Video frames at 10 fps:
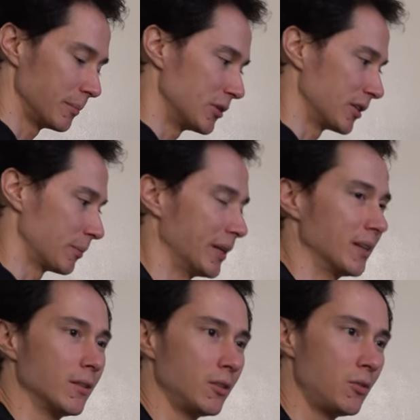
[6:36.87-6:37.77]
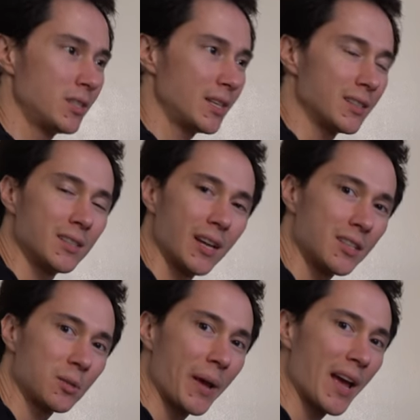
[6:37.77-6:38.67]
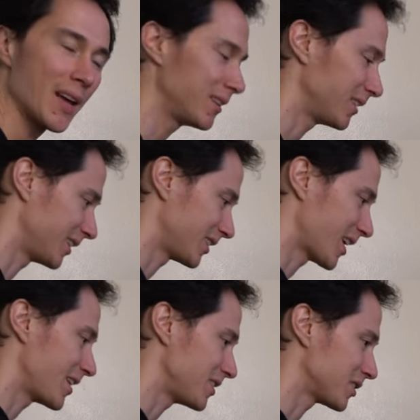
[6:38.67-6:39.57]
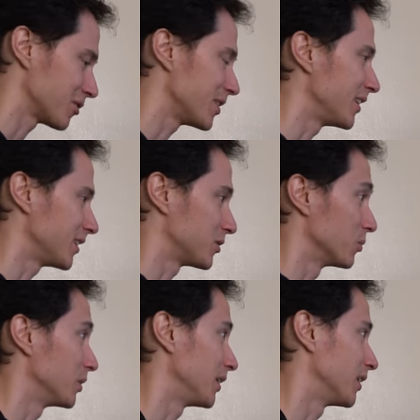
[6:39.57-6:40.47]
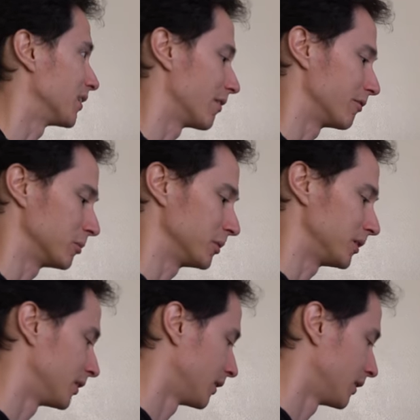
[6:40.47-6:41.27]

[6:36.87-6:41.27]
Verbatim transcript: music, but using a touchpad and a tiny screen, it's really uncomfortable.